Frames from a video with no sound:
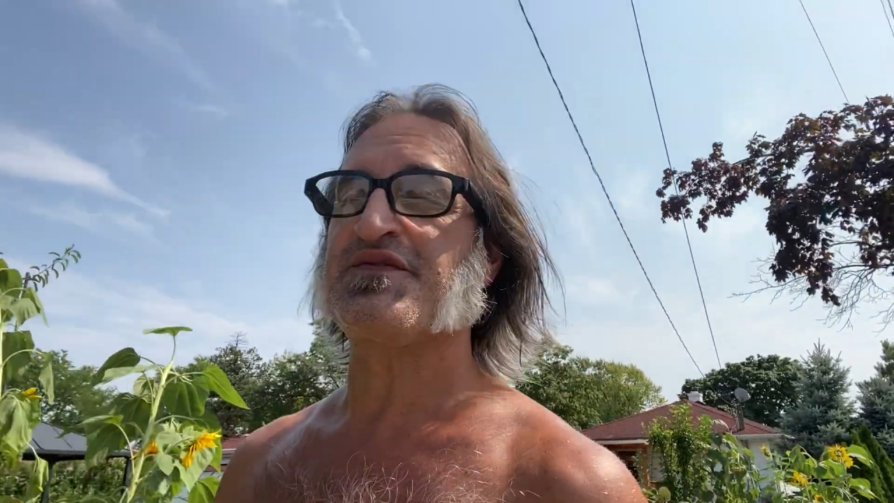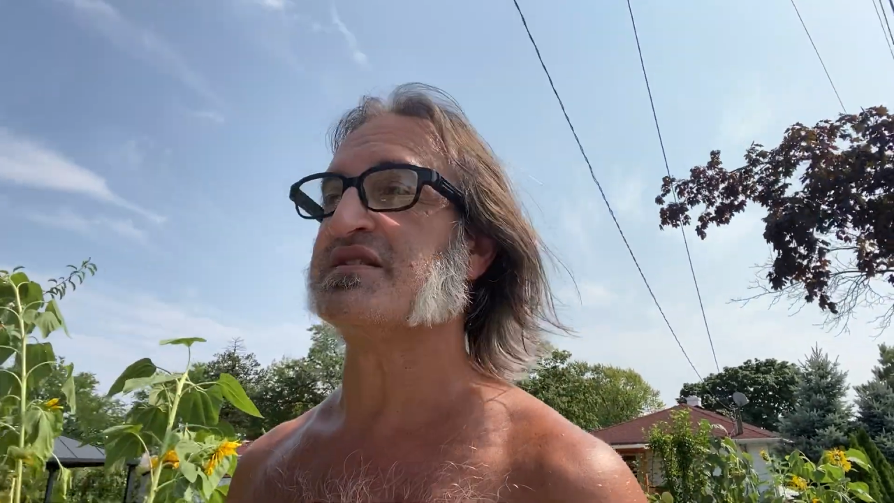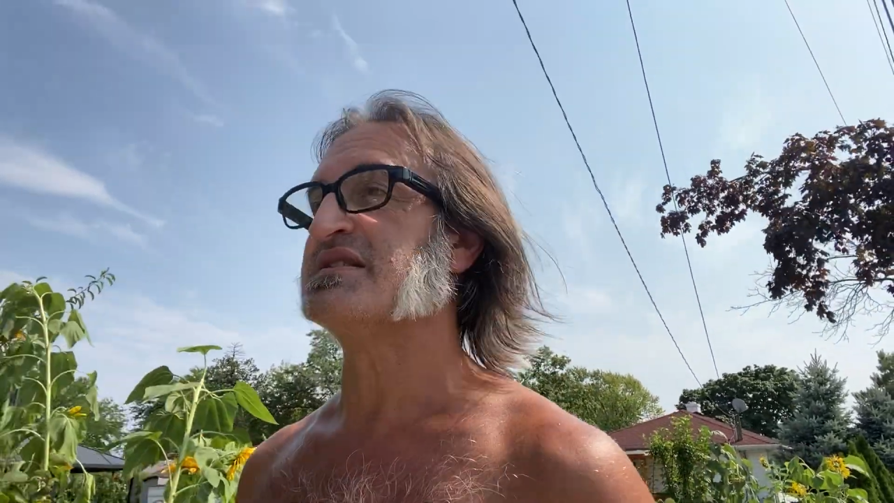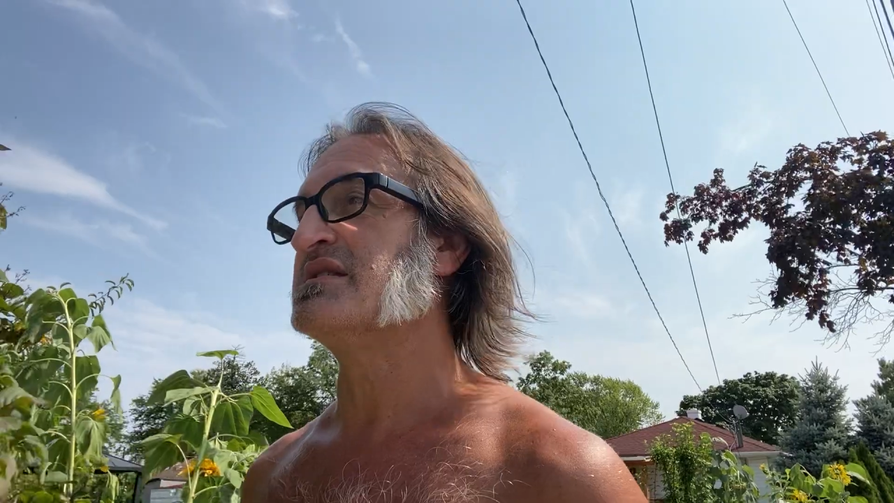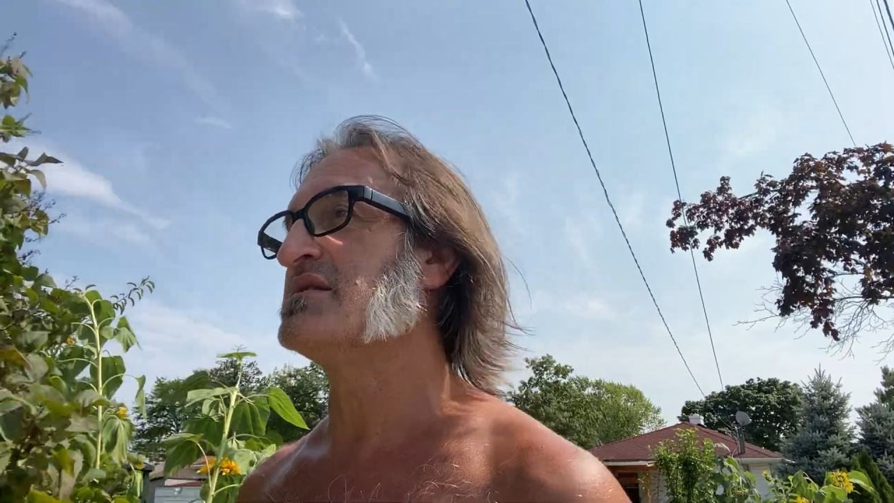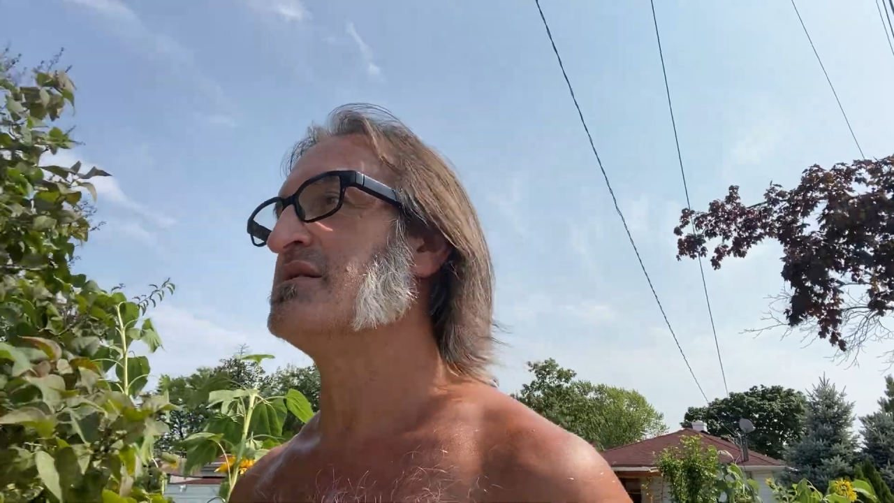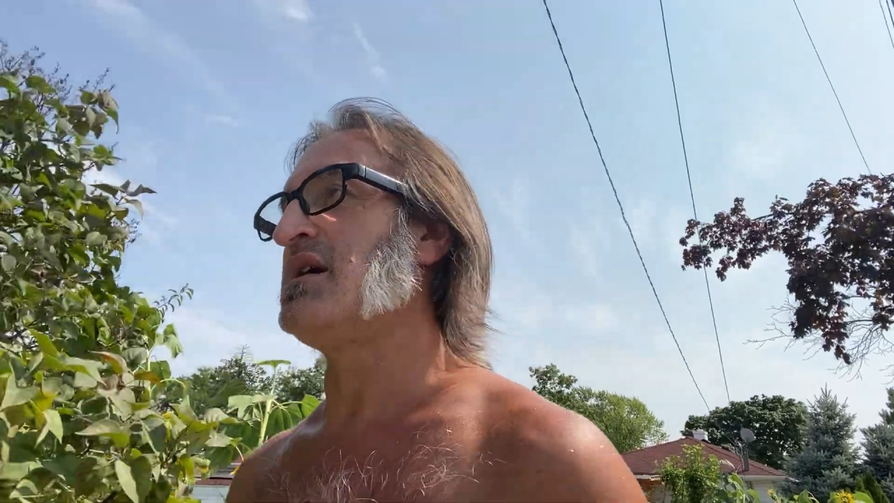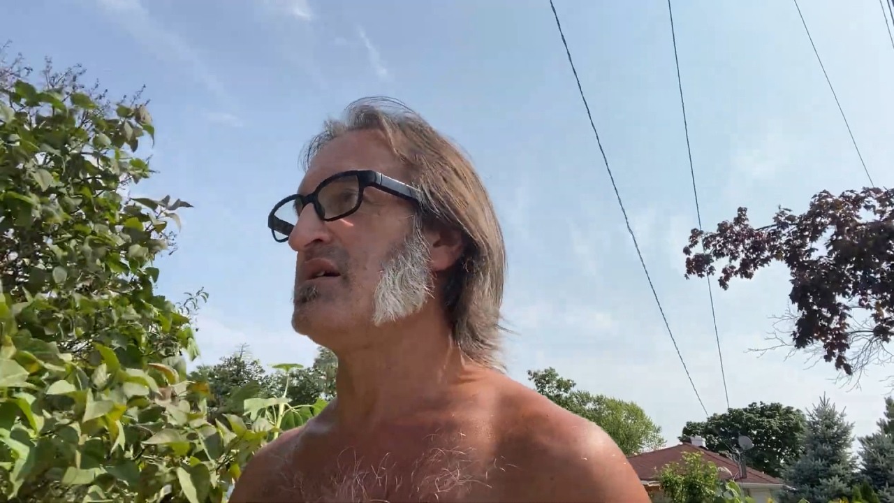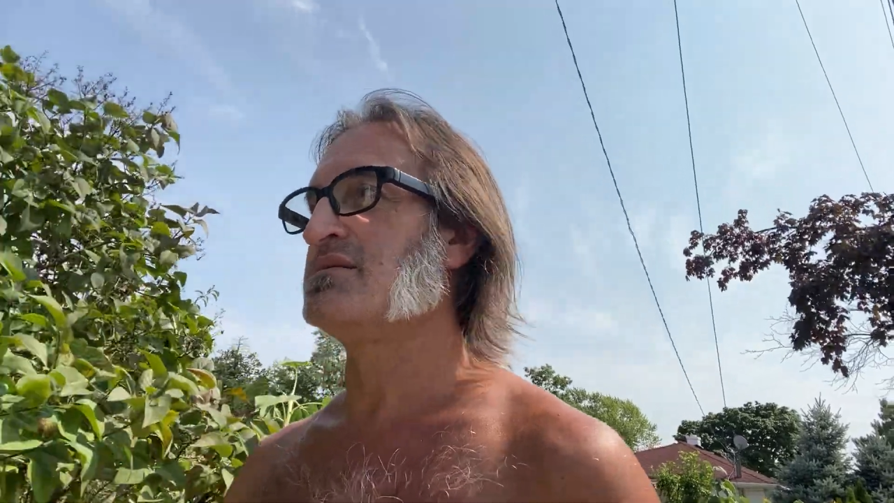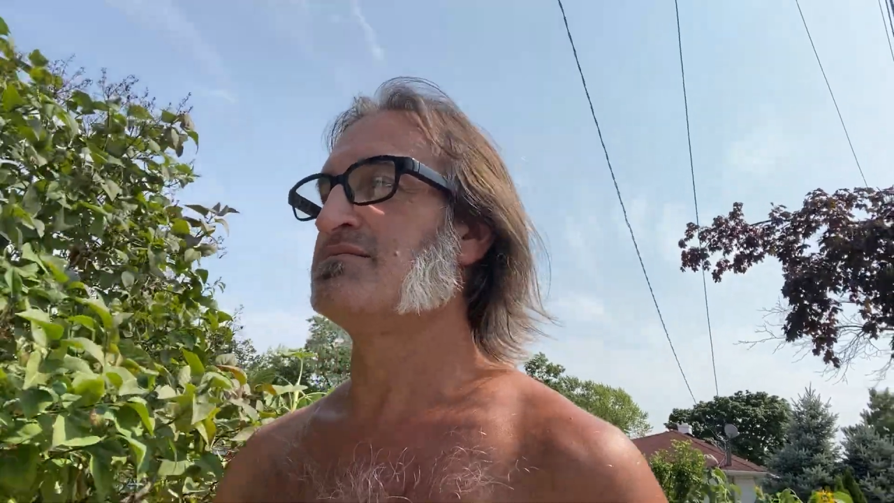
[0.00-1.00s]

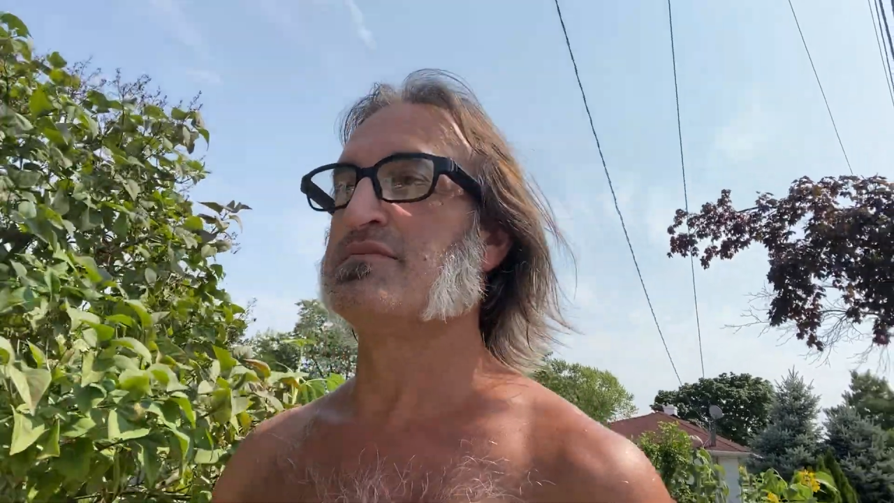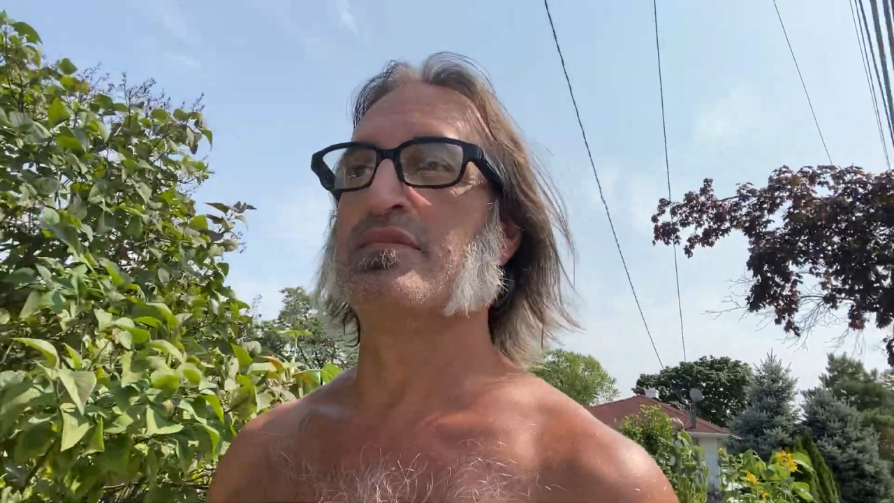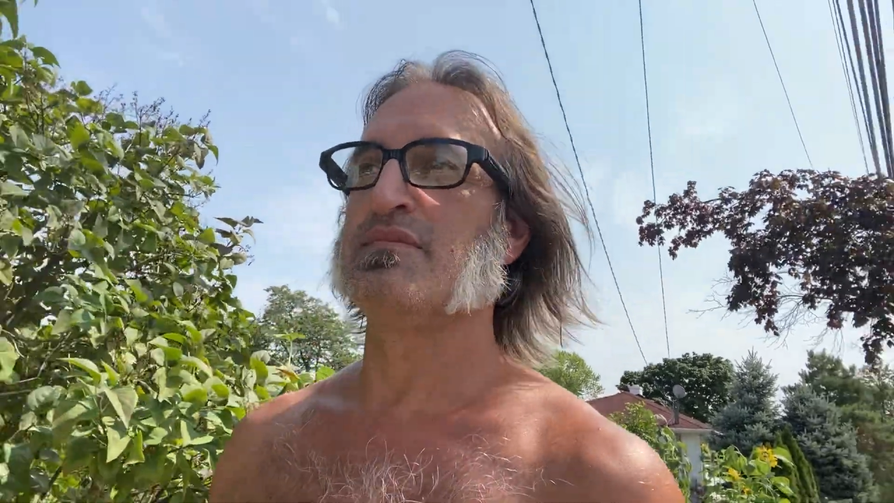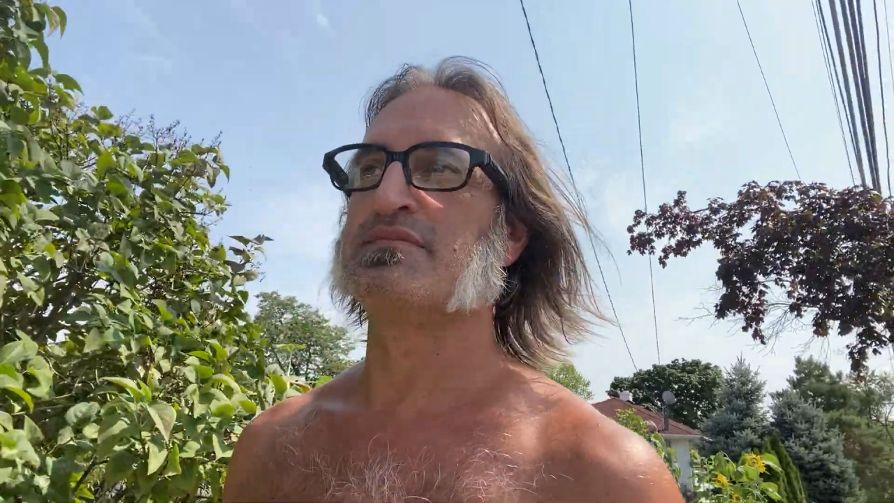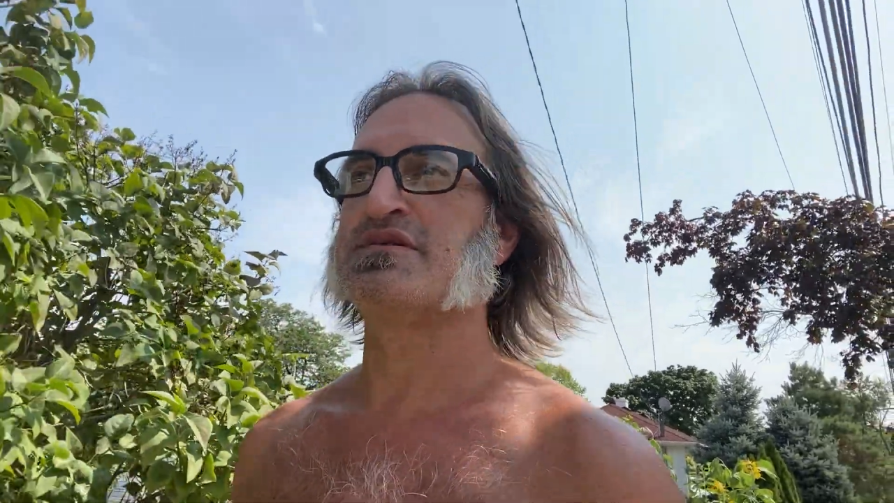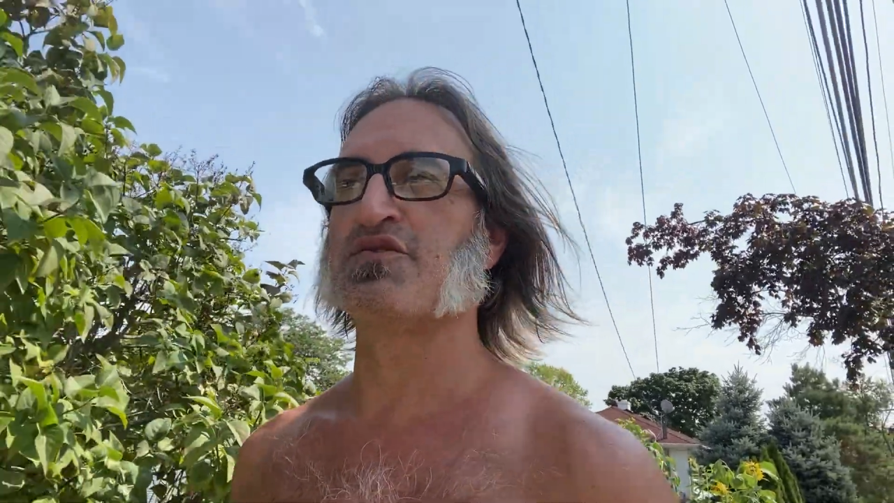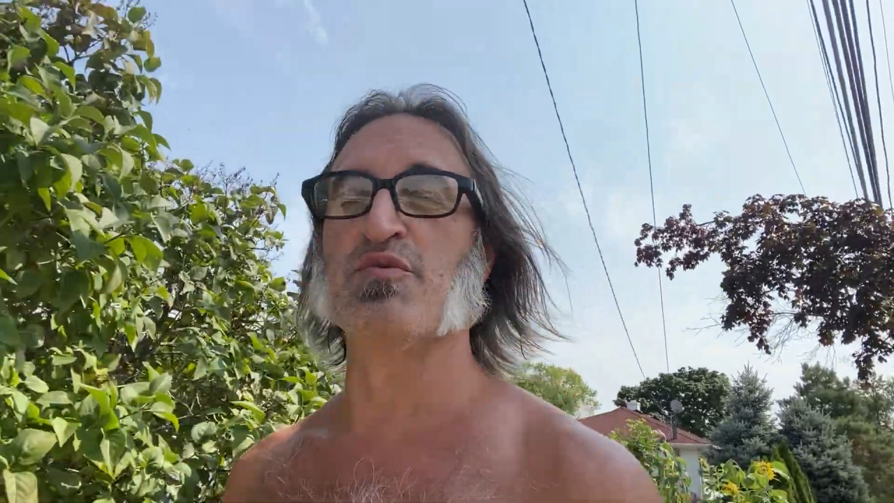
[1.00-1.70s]
to